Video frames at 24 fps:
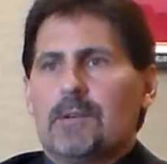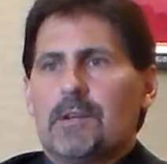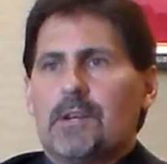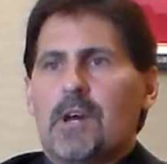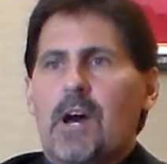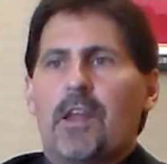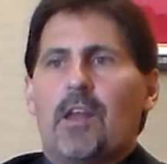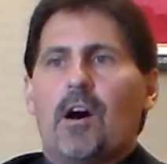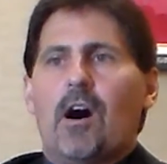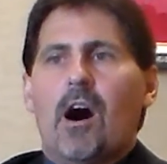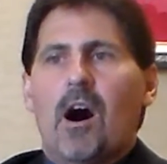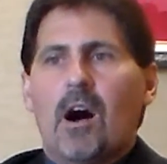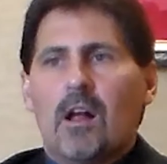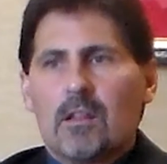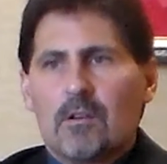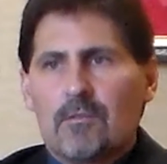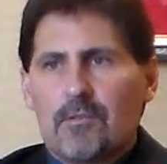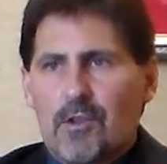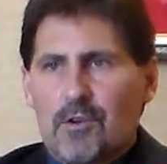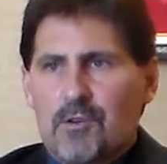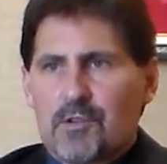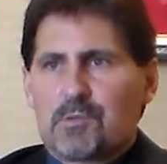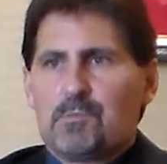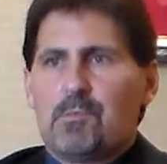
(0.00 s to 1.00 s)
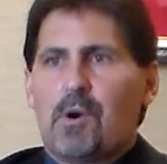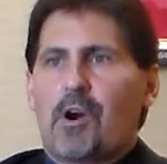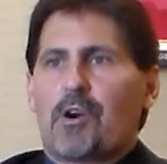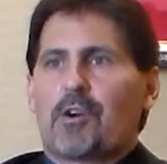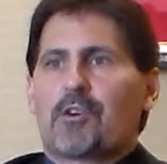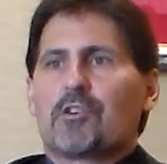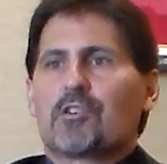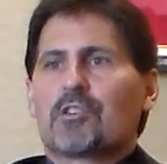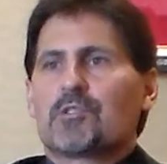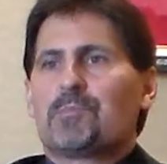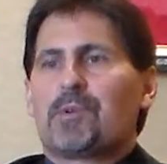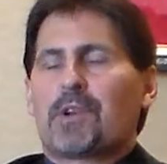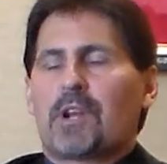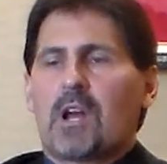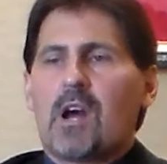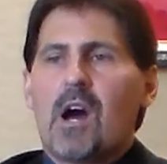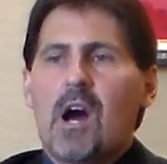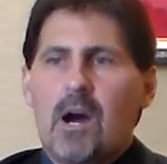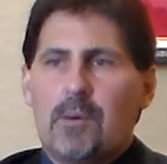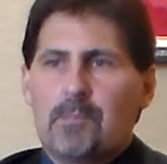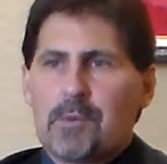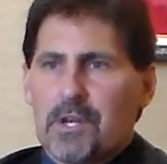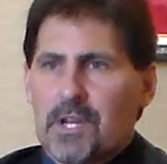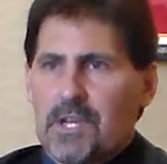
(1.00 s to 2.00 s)
not all of those markers, but a
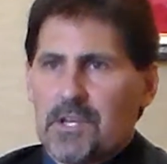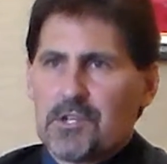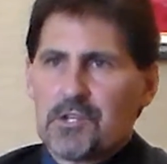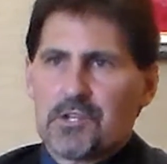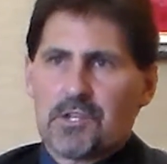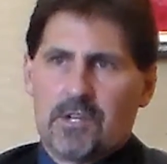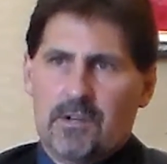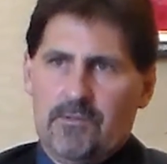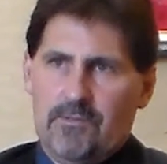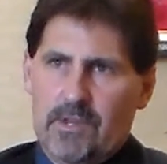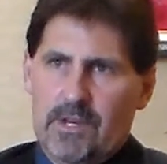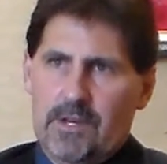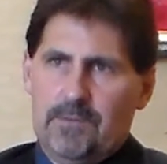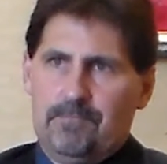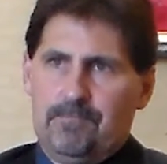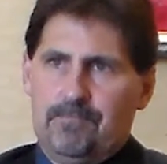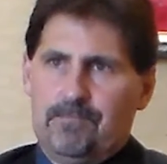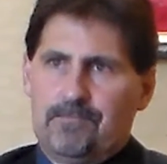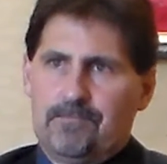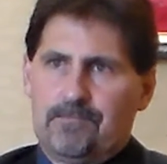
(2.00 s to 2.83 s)
combination of them.